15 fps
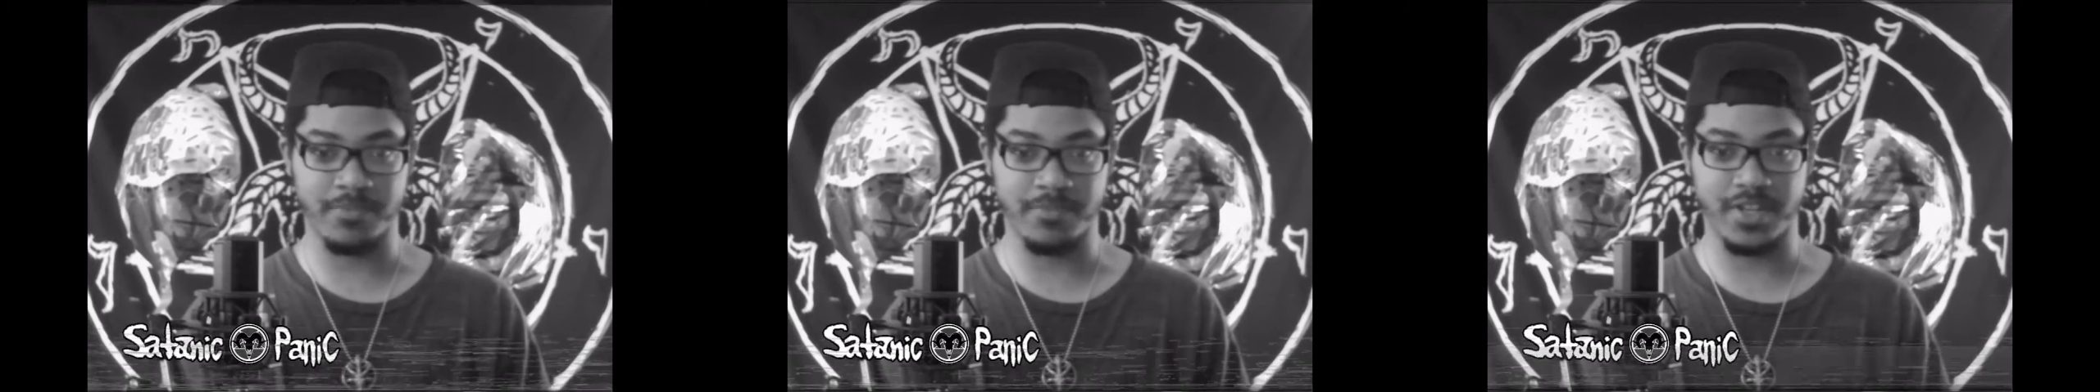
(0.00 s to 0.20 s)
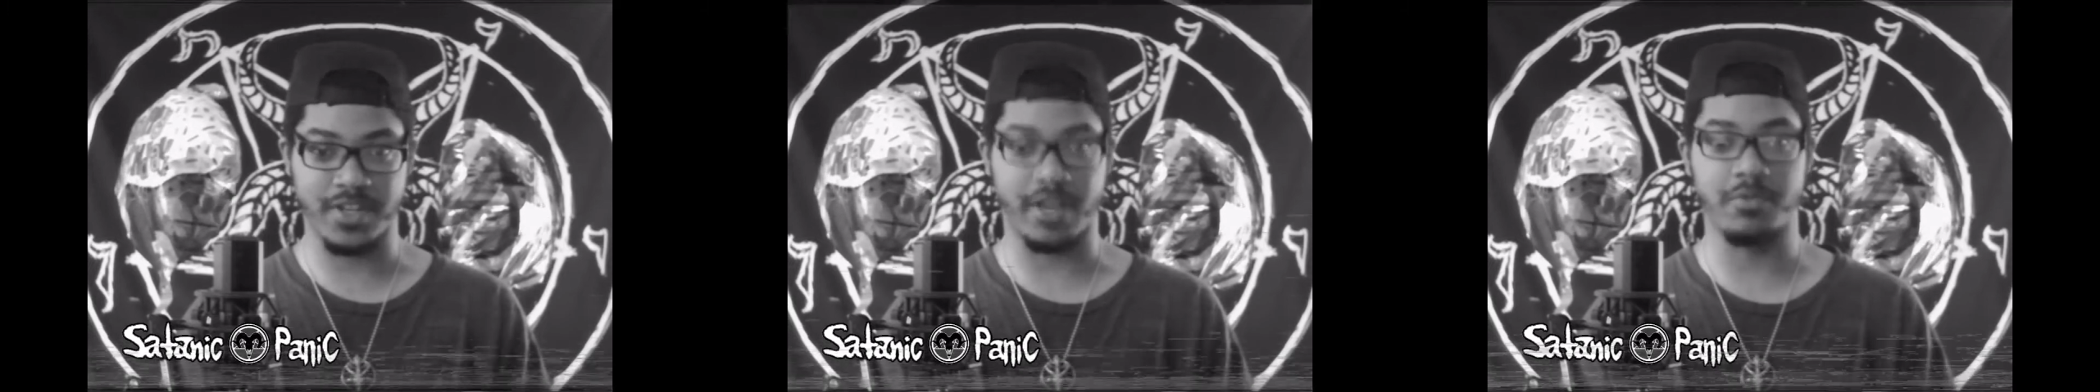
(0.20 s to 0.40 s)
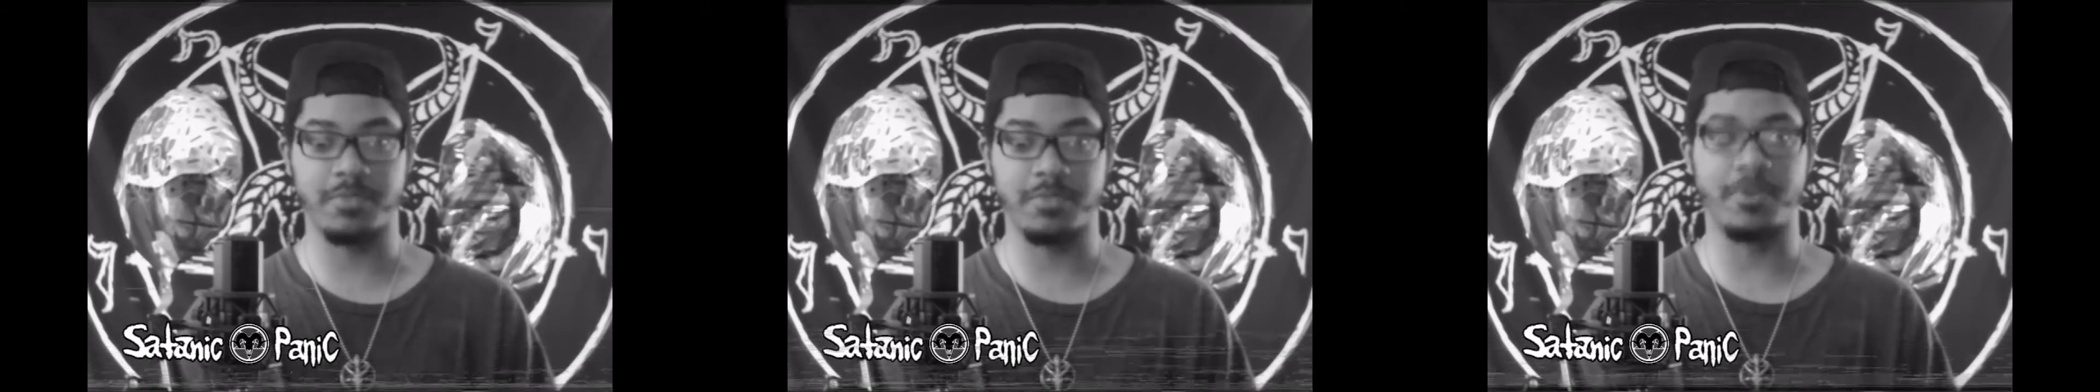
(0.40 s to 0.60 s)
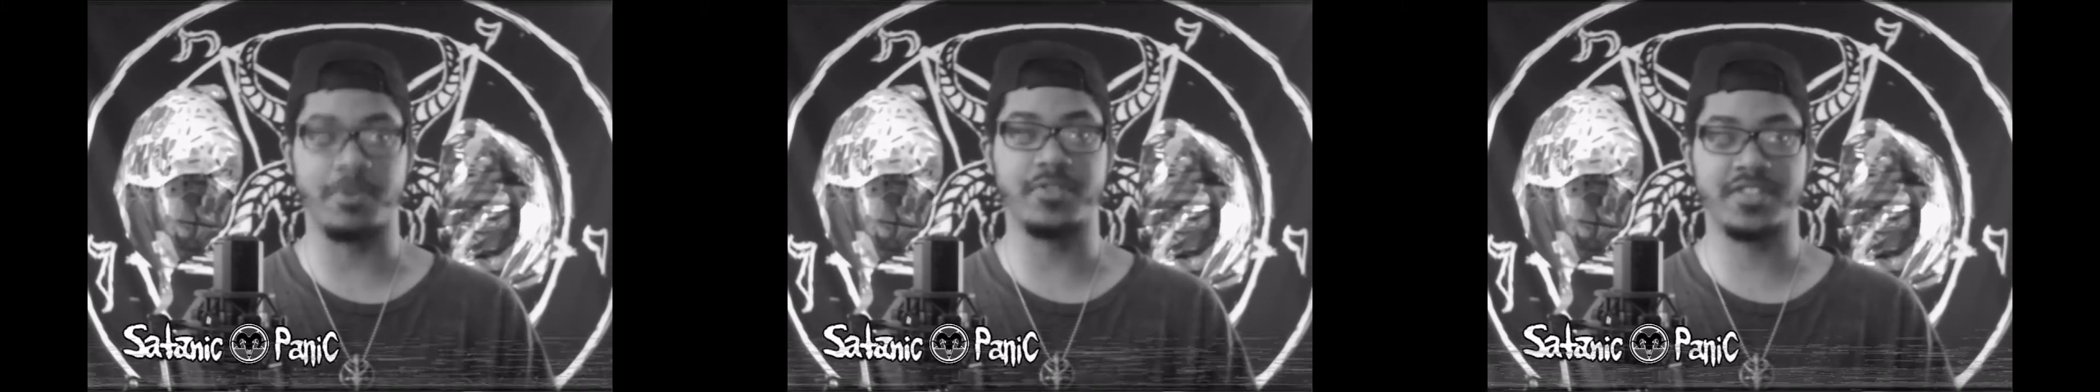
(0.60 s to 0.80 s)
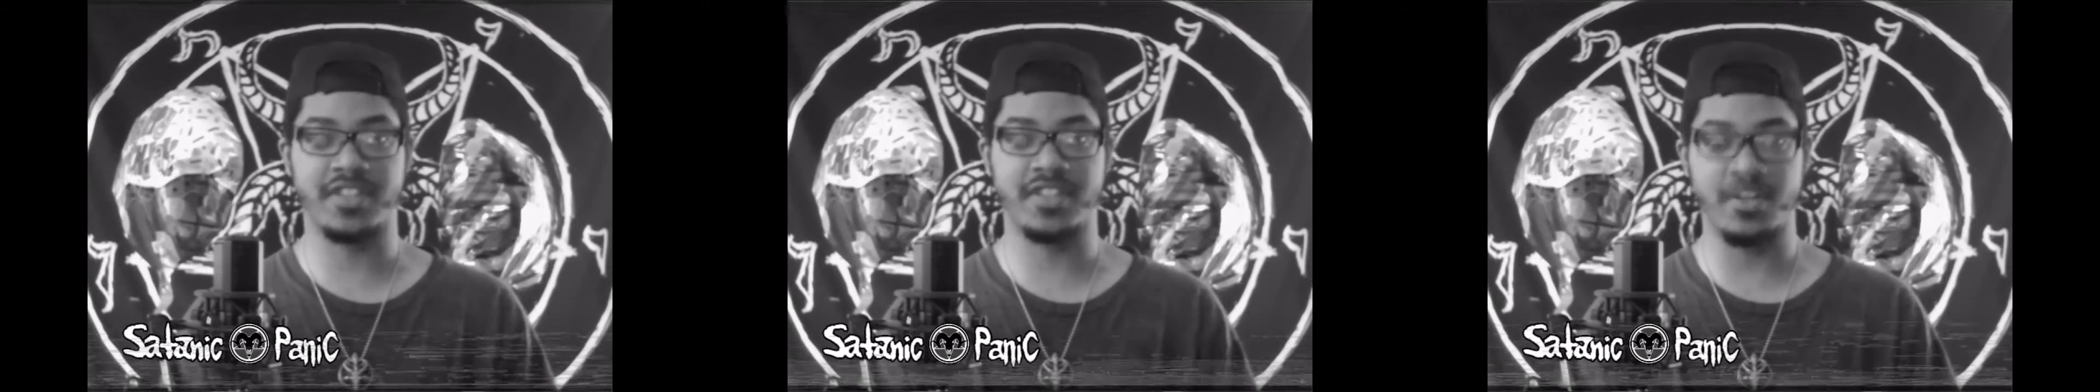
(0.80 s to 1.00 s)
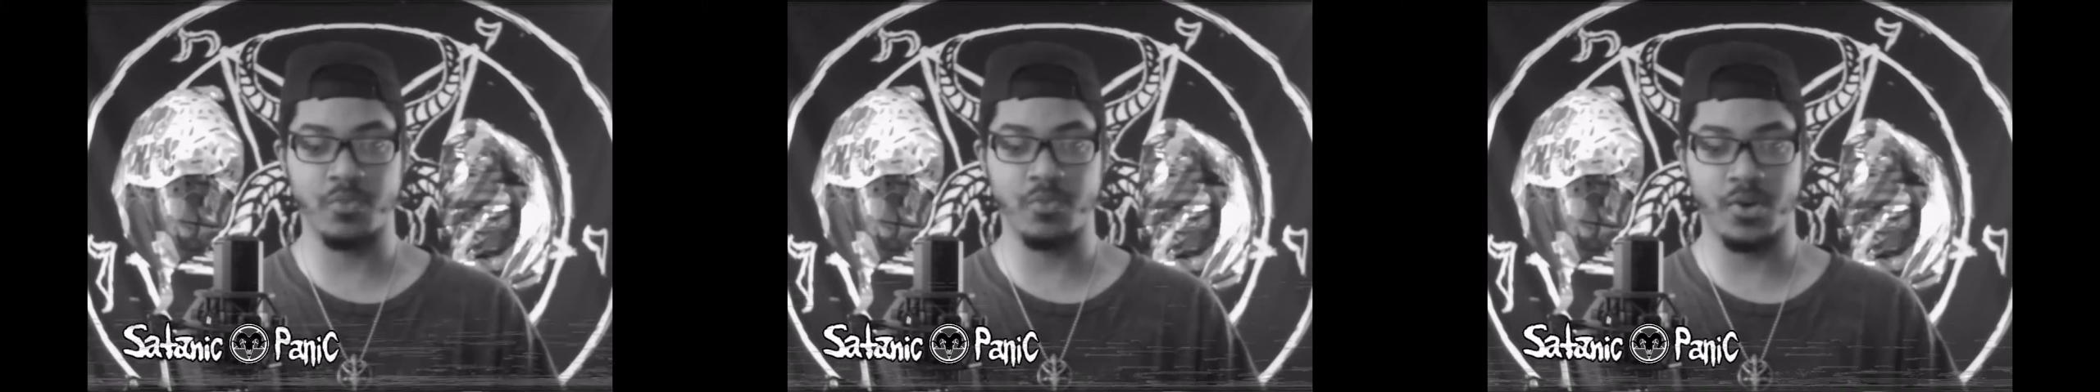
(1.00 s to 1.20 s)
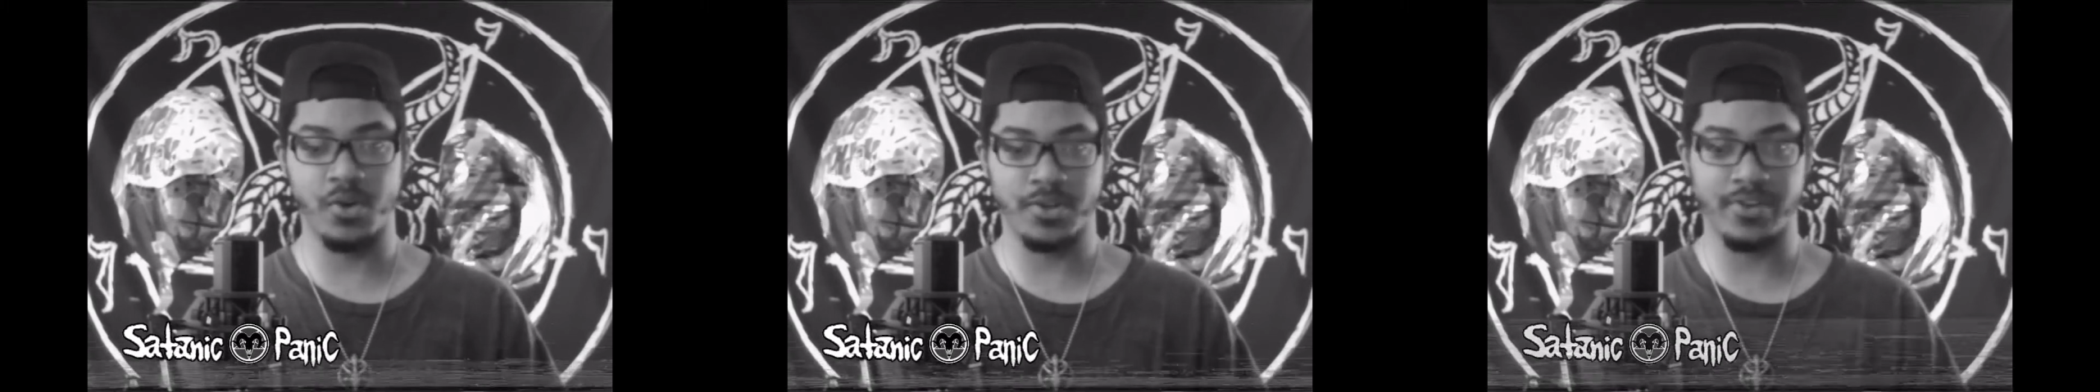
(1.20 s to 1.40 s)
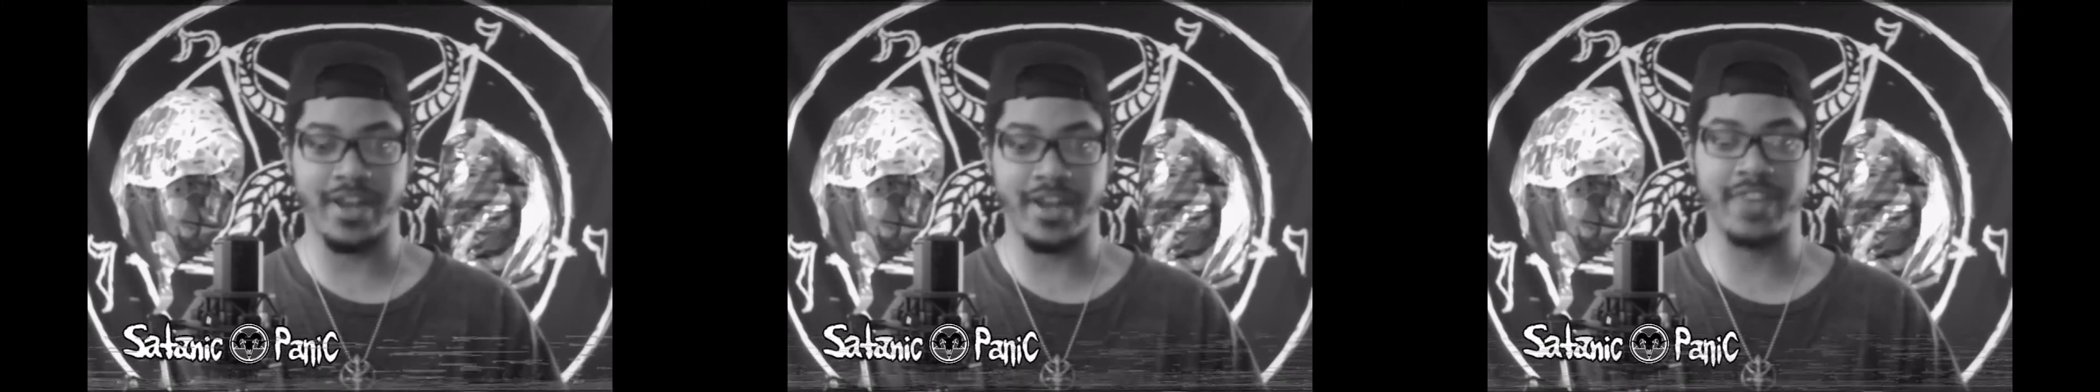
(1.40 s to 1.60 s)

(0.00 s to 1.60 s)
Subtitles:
Check out both Skinwalker